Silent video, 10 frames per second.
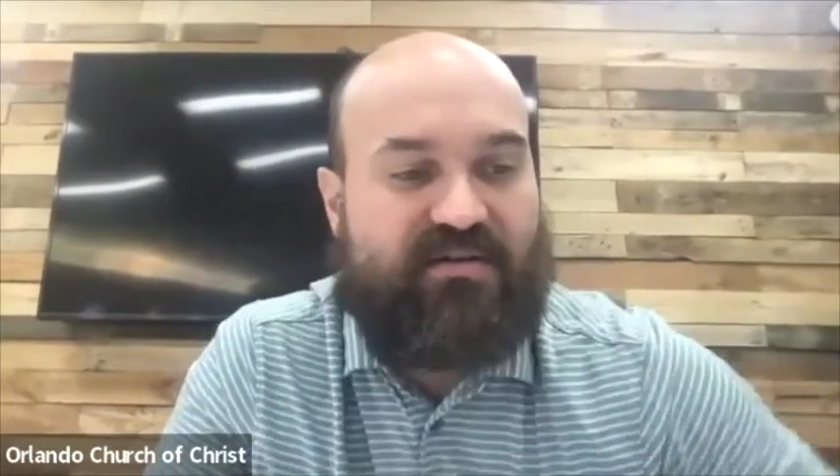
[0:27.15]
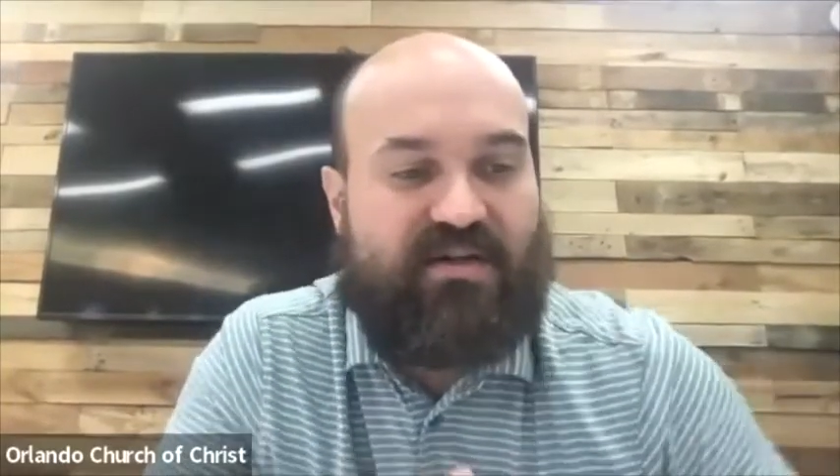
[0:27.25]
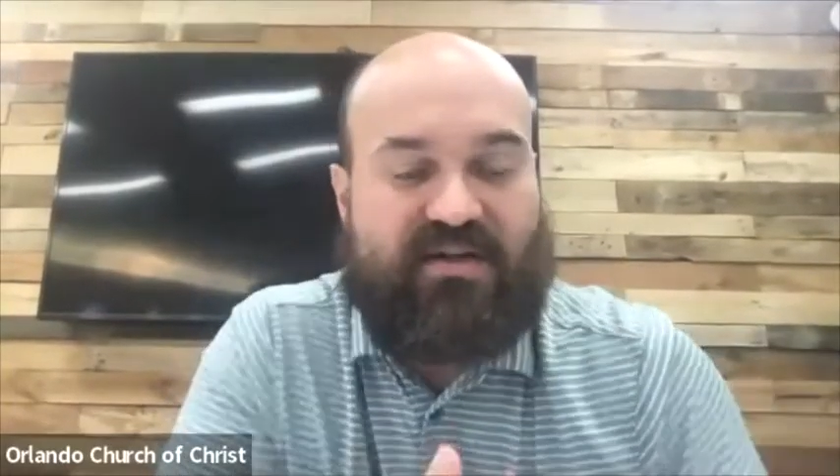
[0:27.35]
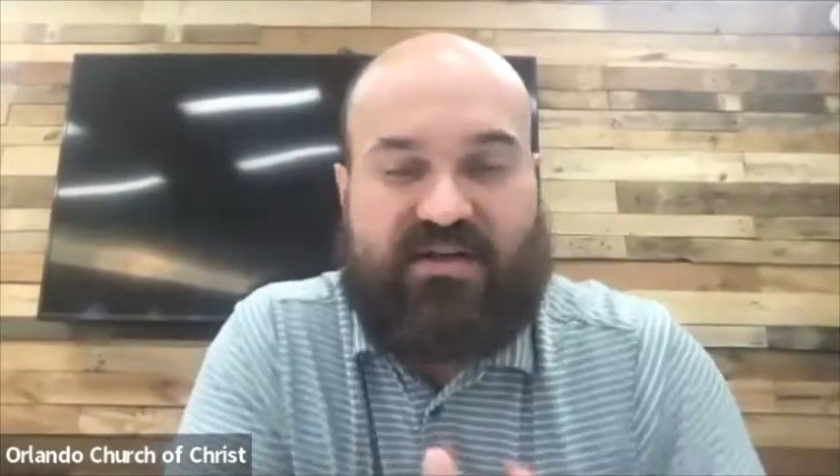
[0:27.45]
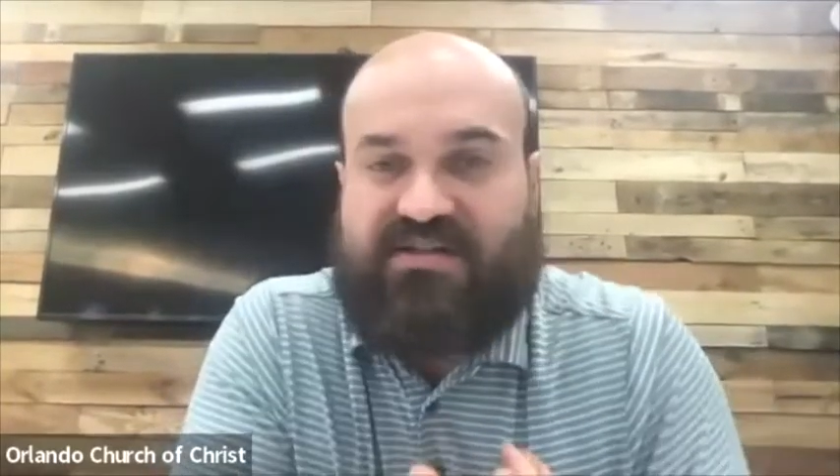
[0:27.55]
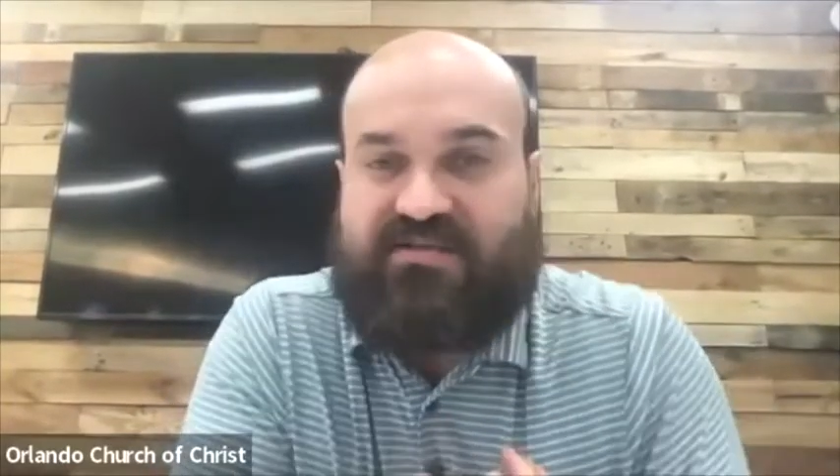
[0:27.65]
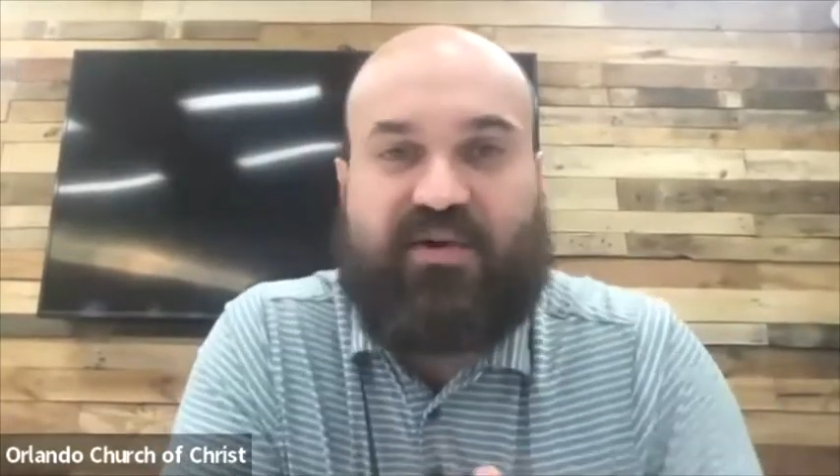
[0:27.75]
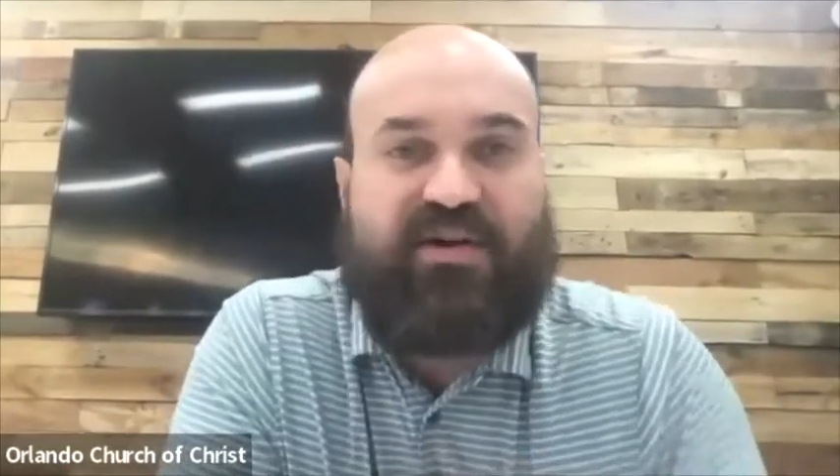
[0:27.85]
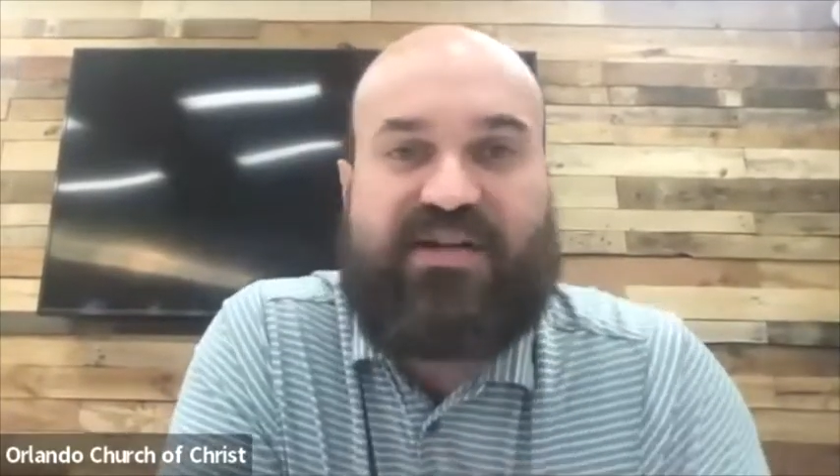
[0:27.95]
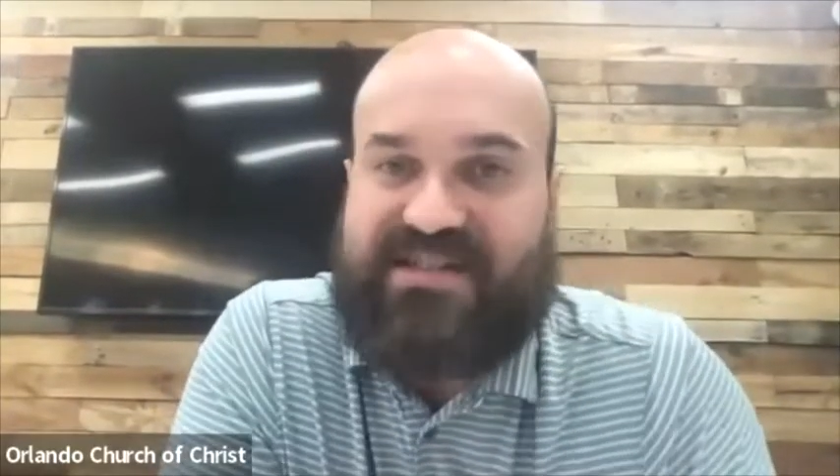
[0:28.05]
uh, His
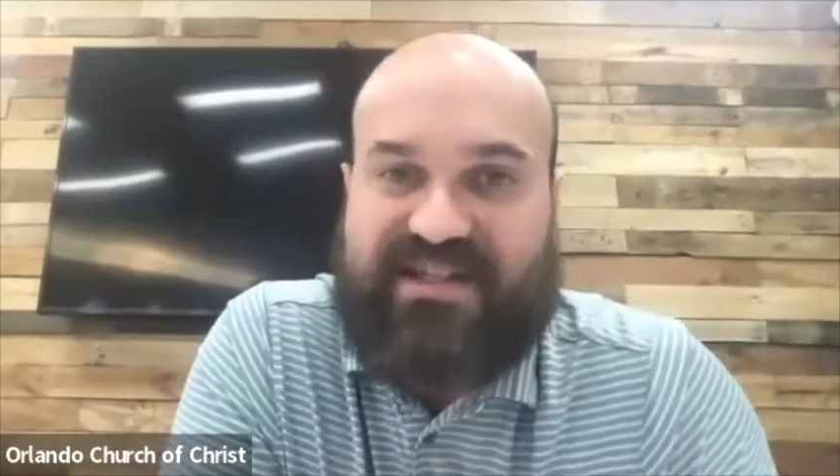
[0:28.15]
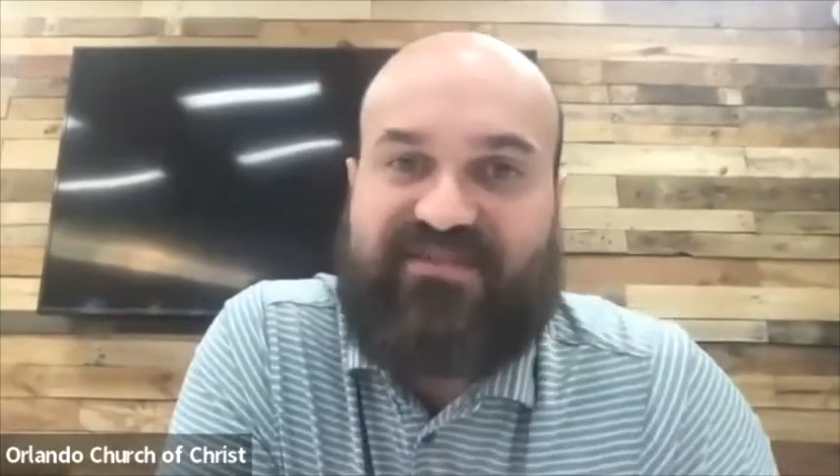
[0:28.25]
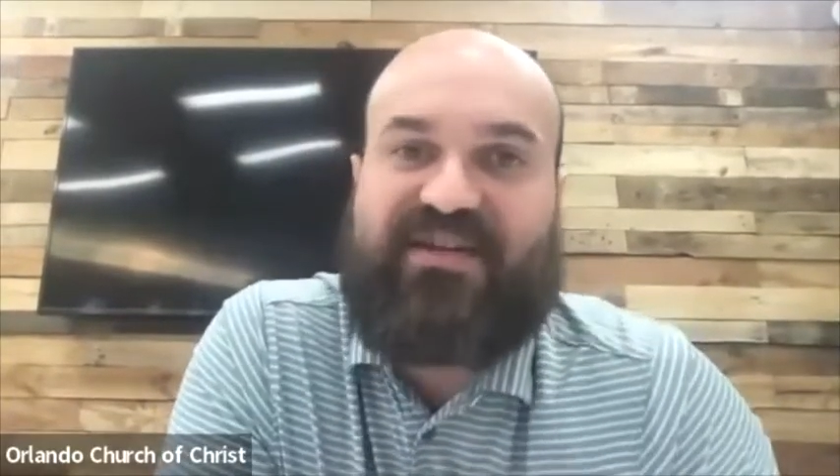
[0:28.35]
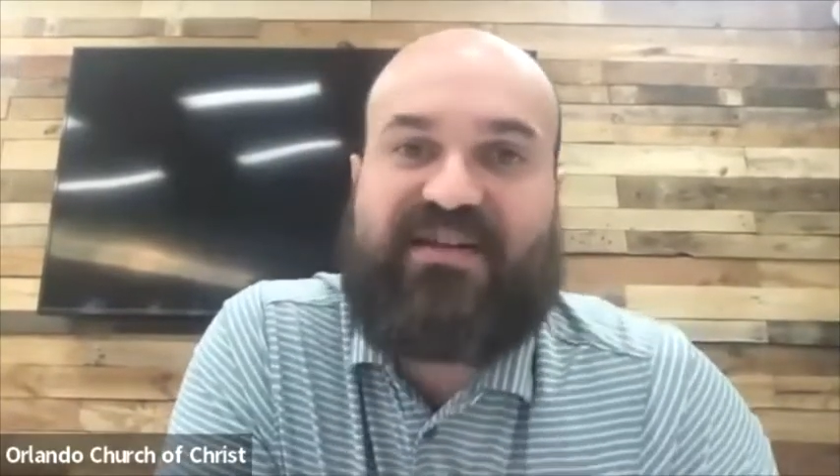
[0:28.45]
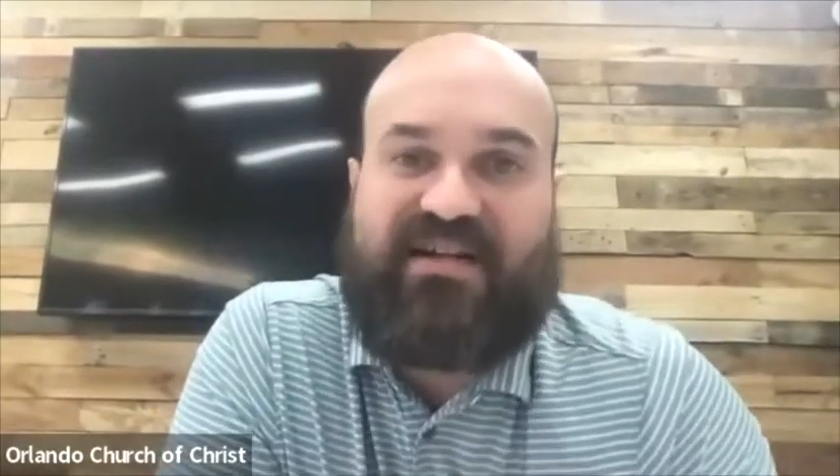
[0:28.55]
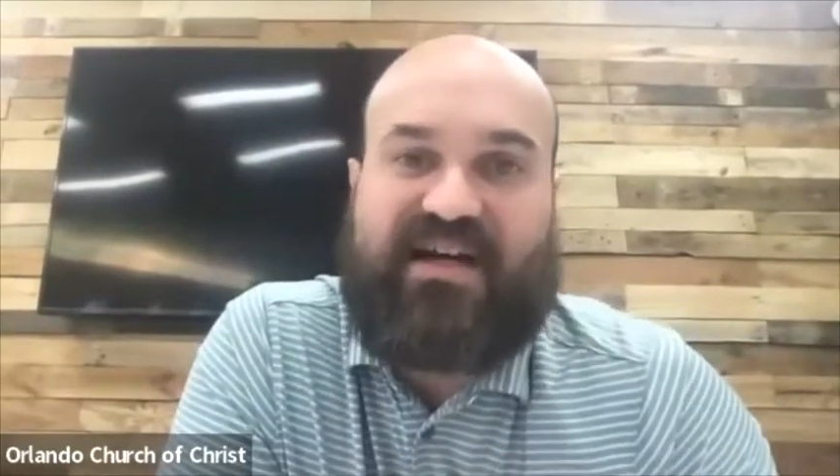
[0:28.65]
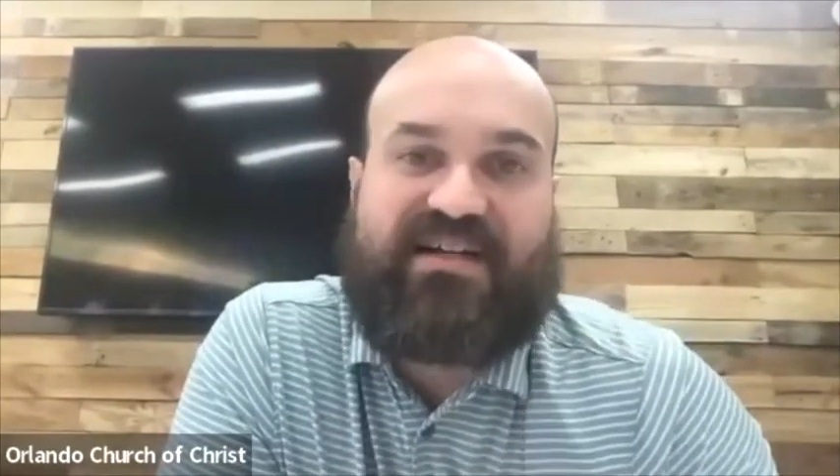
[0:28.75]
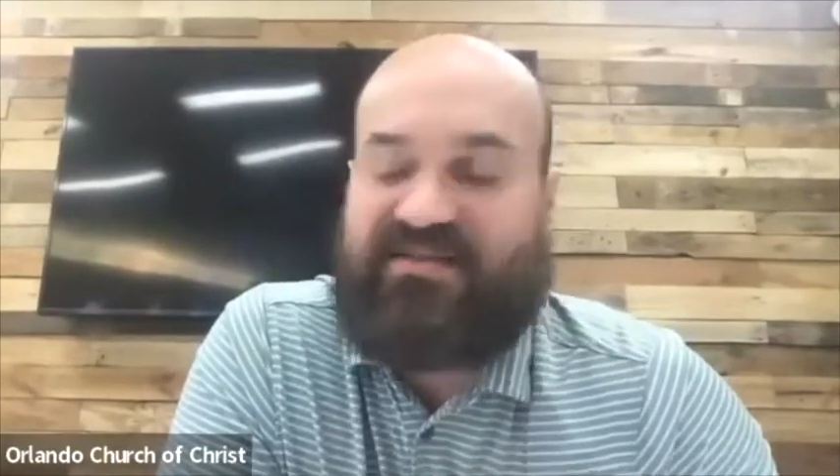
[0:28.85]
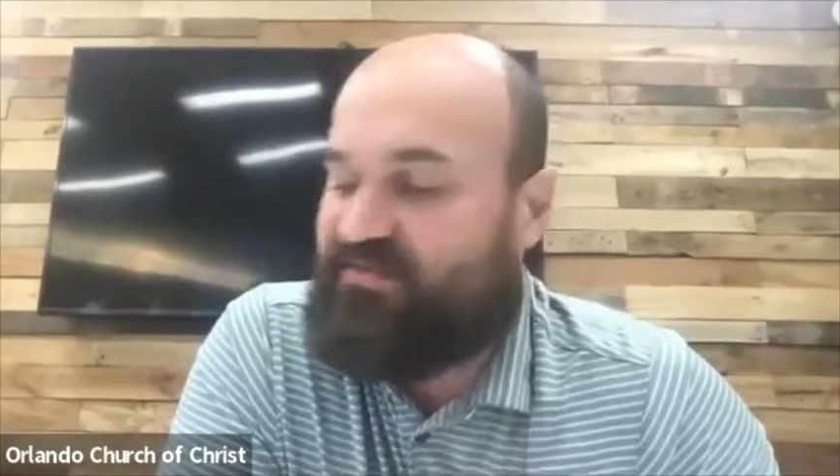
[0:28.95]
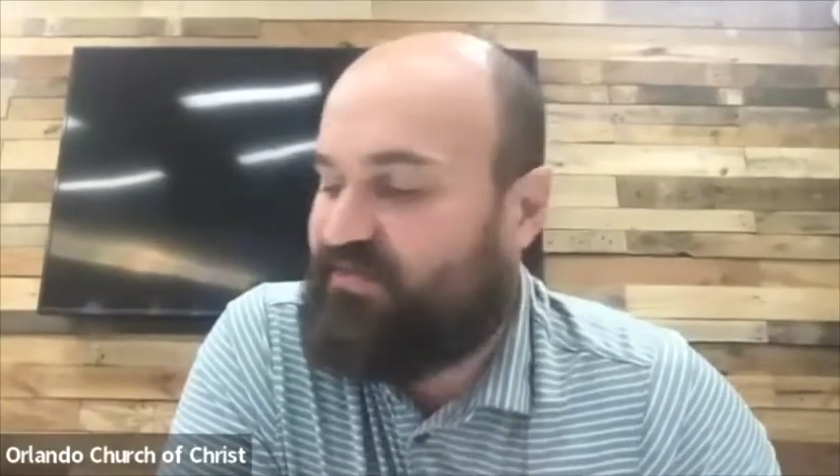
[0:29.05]
Word is living and
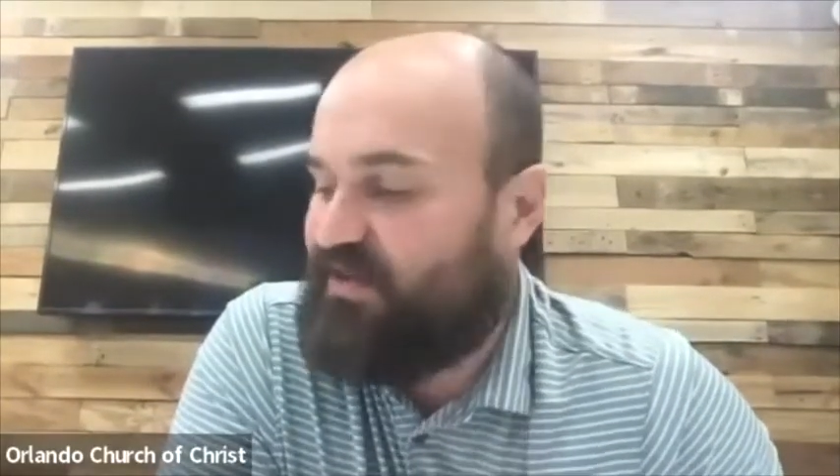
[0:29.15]
active,